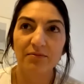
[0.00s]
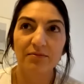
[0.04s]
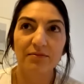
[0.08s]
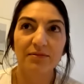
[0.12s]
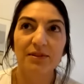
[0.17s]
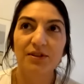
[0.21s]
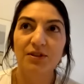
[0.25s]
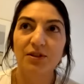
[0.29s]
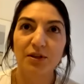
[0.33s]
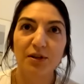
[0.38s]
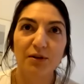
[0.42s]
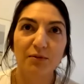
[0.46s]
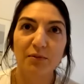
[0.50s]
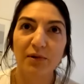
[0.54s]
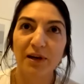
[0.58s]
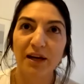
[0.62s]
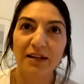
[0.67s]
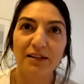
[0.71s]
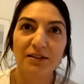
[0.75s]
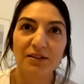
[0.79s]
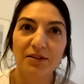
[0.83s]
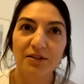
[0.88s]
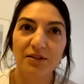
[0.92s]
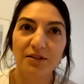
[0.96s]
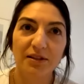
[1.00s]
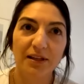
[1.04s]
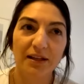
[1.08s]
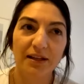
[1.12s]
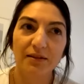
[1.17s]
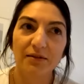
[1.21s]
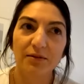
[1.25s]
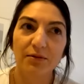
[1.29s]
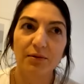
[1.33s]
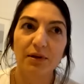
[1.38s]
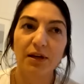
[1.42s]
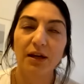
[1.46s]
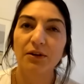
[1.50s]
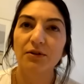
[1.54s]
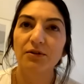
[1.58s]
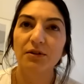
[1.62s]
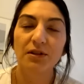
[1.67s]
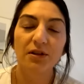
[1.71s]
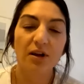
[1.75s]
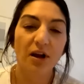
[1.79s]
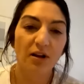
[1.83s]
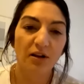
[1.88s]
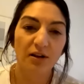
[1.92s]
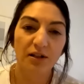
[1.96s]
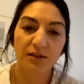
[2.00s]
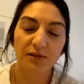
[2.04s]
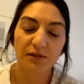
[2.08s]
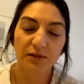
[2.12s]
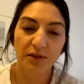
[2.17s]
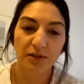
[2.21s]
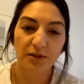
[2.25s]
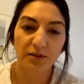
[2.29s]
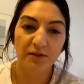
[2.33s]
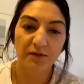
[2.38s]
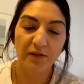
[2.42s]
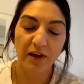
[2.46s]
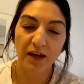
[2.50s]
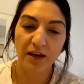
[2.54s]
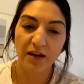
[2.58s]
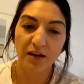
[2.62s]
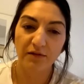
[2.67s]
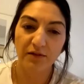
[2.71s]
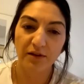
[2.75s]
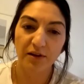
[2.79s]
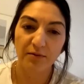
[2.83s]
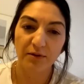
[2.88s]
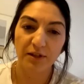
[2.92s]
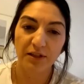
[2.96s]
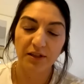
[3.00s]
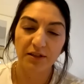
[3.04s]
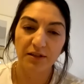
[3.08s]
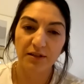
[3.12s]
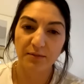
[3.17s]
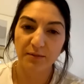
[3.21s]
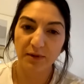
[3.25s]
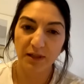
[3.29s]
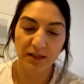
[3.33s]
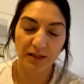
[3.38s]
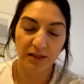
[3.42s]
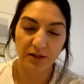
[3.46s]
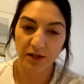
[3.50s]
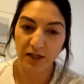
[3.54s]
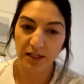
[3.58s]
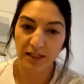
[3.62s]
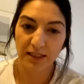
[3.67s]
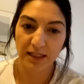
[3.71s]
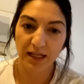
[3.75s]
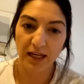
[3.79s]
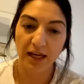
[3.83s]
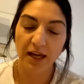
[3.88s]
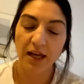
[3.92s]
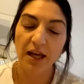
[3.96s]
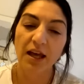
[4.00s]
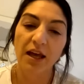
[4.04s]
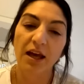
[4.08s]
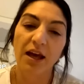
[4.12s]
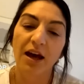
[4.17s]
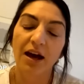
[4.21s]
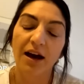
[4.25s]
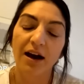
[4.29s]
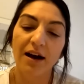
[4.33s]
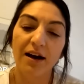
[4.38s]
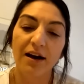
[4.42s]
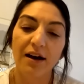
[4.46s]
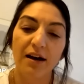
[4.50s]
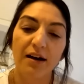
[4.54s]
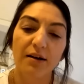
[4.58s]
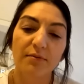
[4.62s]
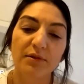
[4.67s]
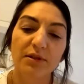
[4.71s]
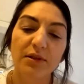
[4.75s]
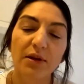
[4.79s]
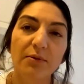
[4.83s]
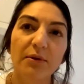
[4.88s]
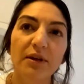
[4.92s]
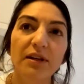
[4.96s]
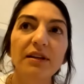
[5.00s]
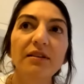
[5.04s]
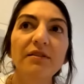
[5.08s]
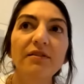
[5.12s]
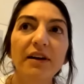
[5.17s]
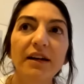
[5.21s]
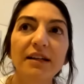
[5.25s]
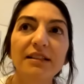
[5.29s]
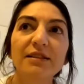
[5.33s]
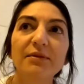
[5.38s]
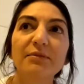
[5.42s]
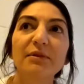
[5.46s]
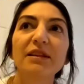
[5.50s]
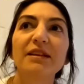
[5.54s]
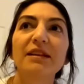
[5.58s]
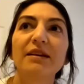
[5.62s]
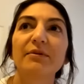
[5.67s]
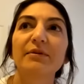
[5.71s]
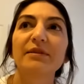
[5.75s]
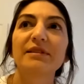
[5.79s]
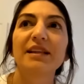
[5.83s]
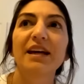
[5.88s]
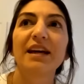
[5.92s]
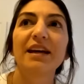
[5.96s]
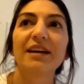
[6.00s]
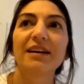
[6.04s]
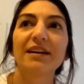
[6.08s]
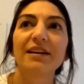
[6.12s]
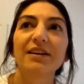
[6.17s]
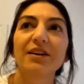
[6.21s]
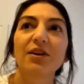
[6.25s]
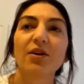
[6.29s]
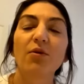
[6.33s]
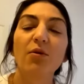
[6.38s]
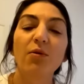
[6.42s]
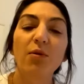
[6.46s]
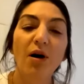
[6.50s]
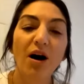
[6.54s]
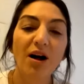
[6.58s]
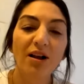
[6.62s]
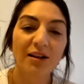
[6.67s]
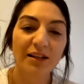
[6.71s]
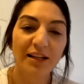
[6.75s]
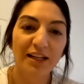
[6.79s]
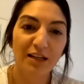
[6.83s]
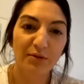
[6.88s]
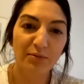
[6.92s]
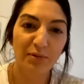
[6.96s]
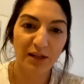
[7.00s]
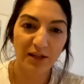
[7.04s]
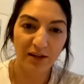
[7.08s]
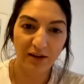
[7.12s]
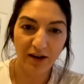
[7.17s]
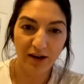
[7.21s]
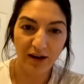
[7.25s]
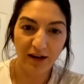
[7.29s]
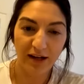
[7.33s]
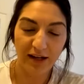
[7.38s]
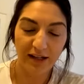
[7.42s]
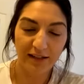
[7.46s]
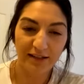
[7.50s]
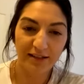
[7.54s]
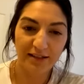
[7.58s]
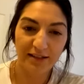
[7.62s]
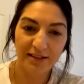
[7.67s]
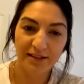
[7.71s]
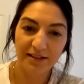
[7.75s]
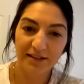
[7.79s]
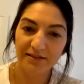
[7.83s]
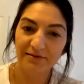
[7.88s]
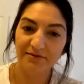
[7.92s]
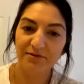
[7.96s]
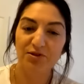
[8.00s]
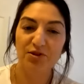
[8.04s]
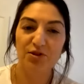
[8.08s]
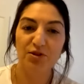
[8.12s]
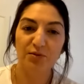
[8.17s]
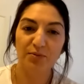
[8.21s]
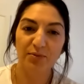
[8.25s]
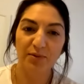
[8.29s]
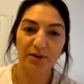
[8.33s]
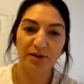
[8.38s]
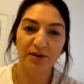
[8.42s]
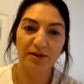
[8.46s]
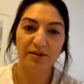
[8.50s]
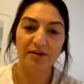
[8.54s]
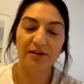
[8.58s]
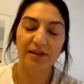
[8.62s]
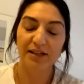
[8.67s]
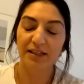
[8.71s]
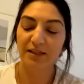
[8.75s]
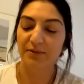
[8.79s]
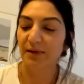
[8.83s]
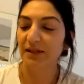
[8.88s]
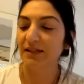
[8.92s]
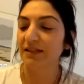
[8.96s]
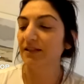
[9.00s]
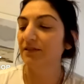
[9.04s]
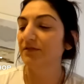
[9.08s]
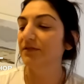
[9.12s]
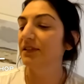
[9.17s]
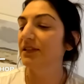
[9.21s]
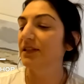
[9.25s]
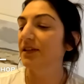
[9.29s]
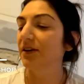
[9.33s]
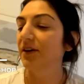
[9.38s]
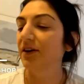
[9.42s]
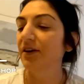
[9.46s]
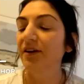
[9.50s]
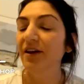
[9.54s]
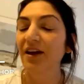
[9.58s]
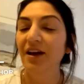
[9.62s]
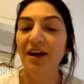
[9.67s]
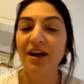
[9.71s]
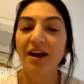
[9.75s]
certain brands are like $300 for a duvet cover, which to me is crazy. Um, so I wanted to find something that was like quality but not super expensive still.